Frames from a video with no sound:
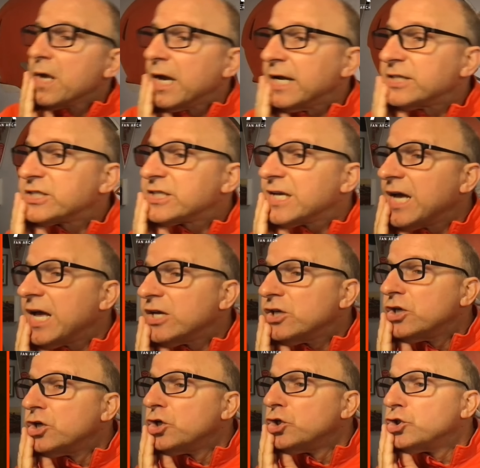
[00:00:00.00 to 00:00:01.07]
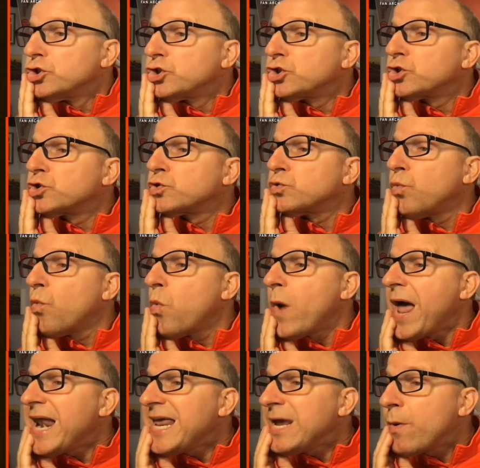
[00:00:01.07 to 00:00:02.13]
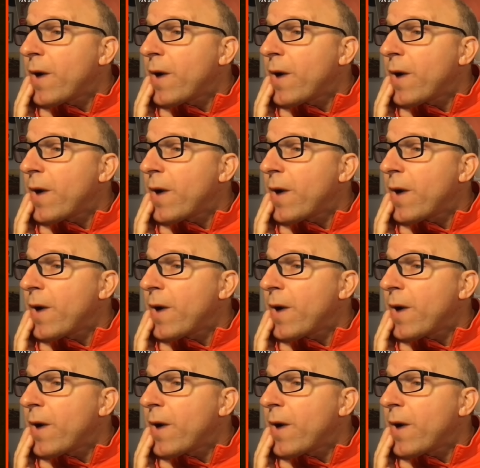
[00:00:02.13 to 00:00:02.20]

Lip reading: It's Swenny